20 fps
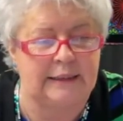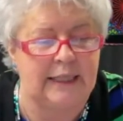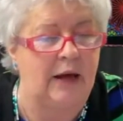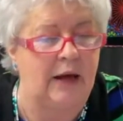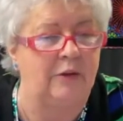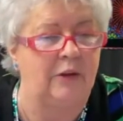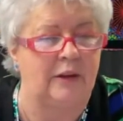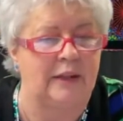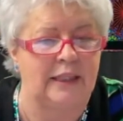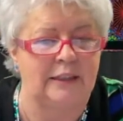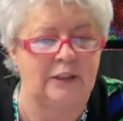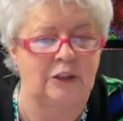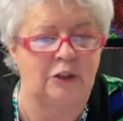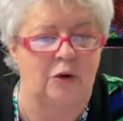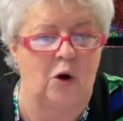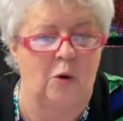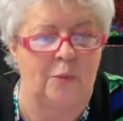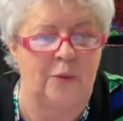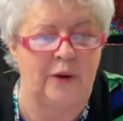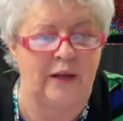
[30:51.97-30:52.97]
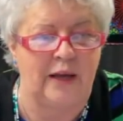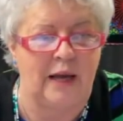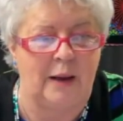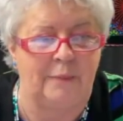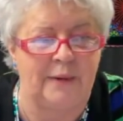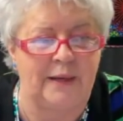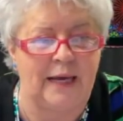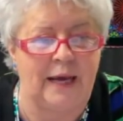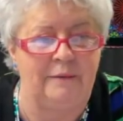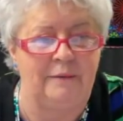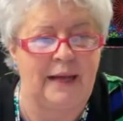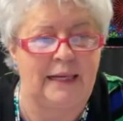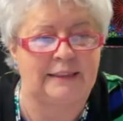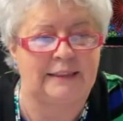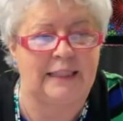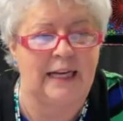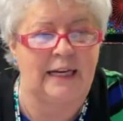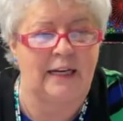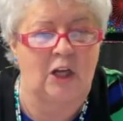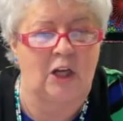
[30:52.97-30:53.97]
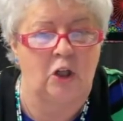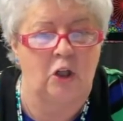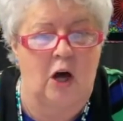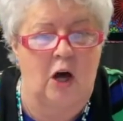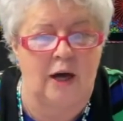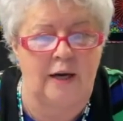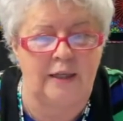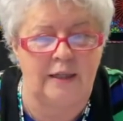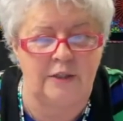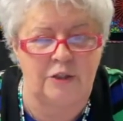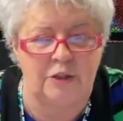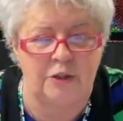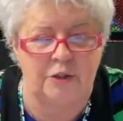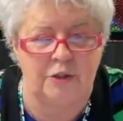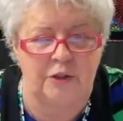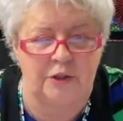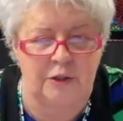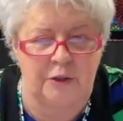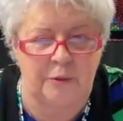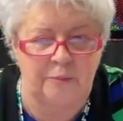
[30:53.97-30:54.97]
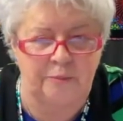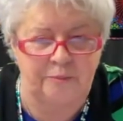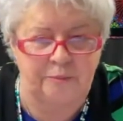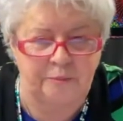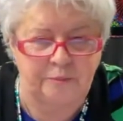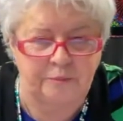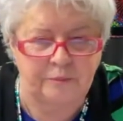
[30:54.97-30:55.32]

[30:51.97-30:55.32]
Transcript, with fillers: Now that things are opening up again, that's getting a lot easier to do.